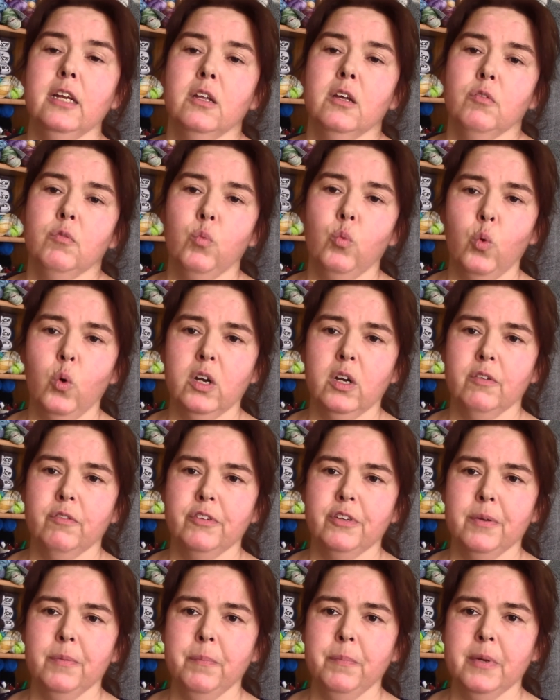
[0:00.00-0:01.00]
enough one
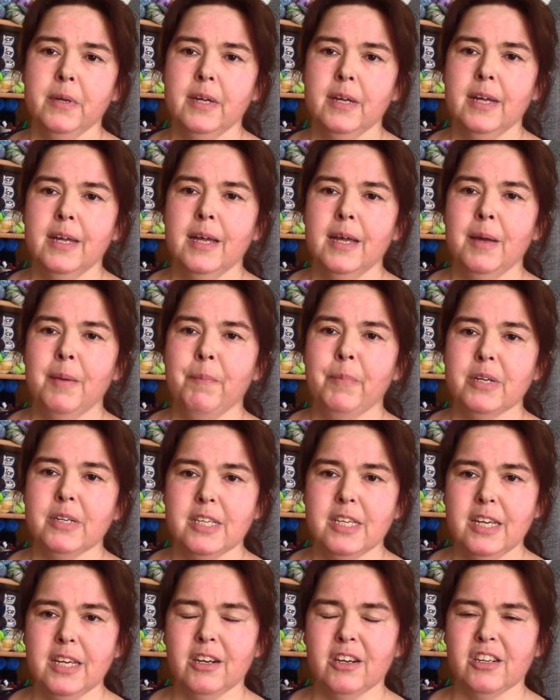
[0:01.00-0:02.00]
of them. But
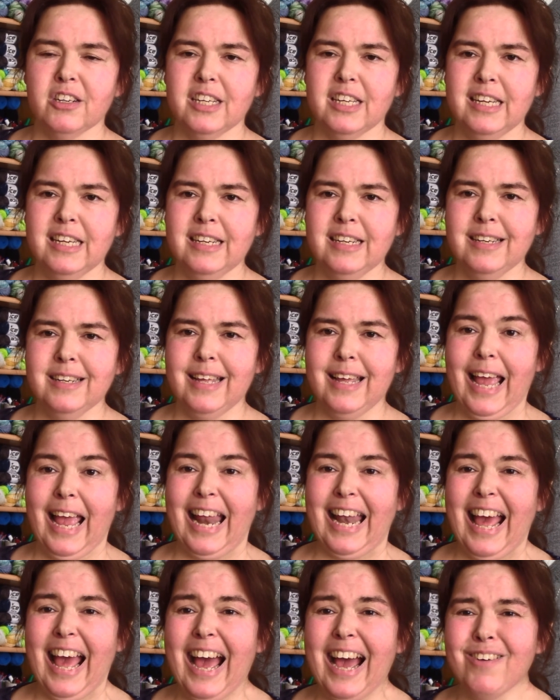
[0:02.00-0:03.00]
he got in,
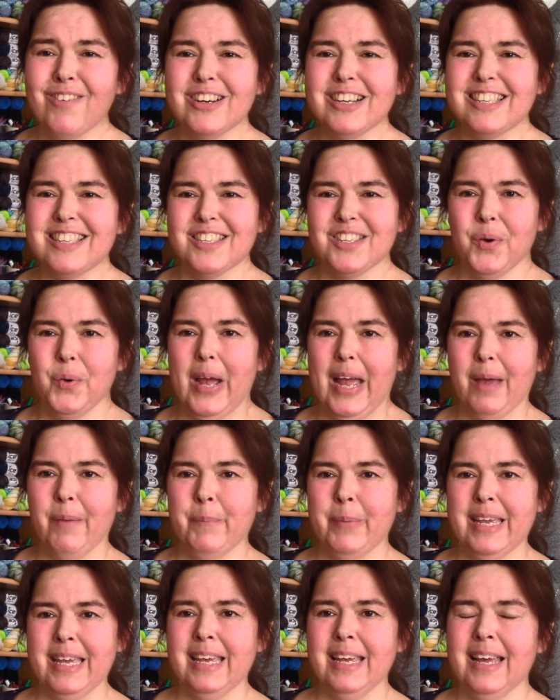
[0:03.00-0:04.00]
and I was so
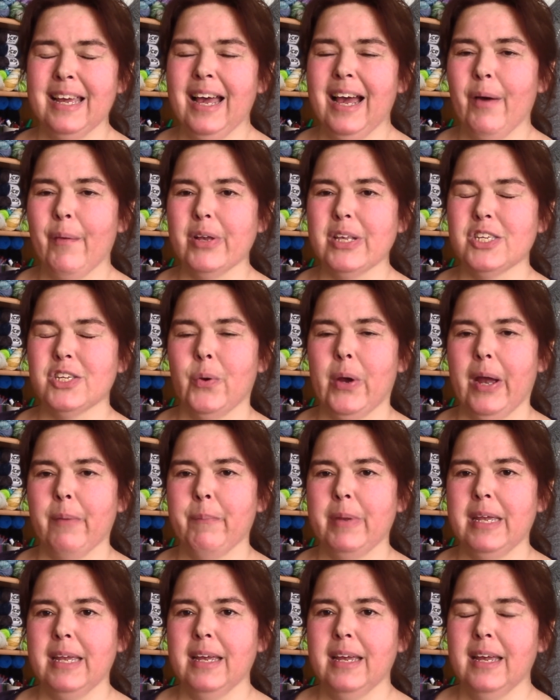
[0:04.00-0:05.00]
happy.
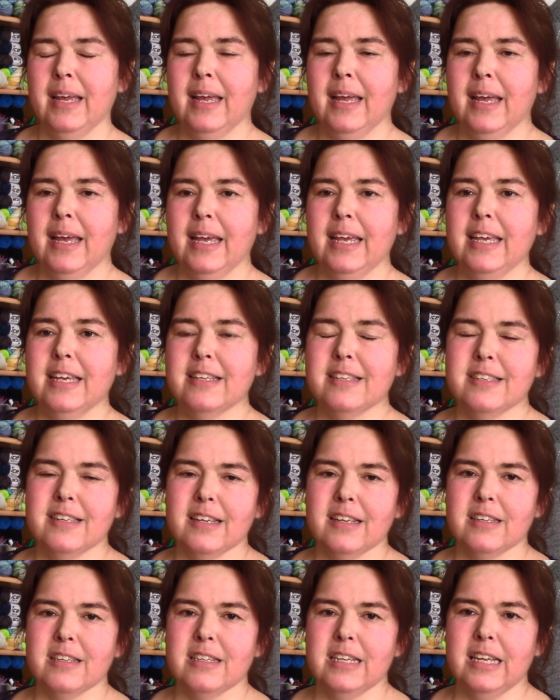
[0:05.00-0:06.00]
He is
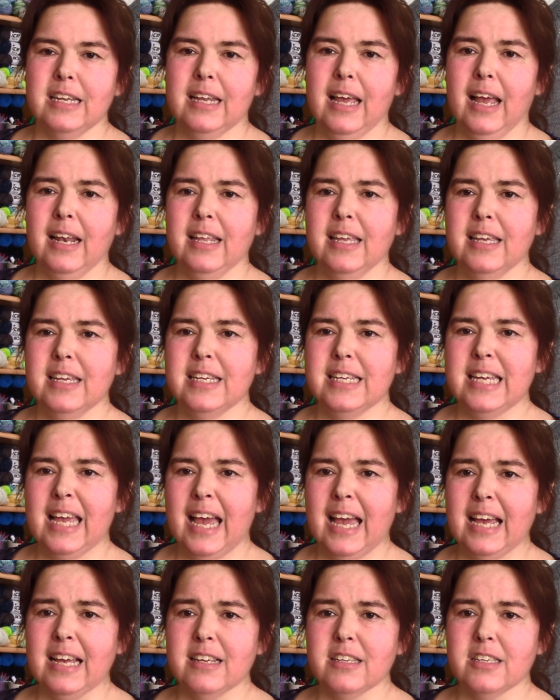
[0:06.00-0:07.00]
16, and he
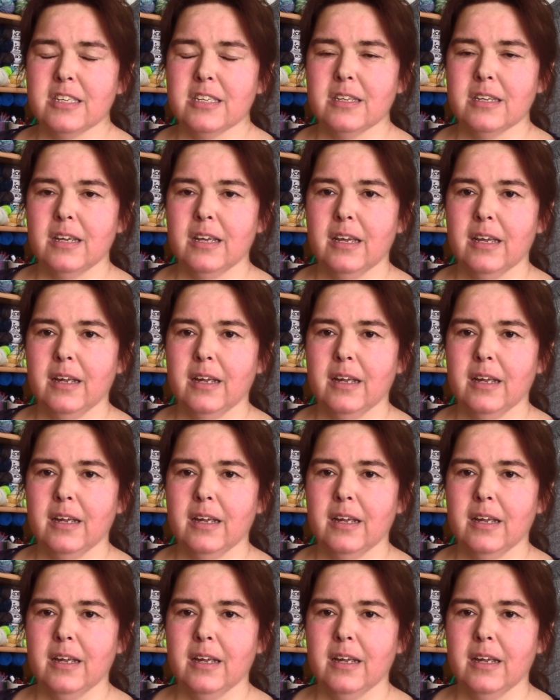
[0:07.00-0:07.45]
has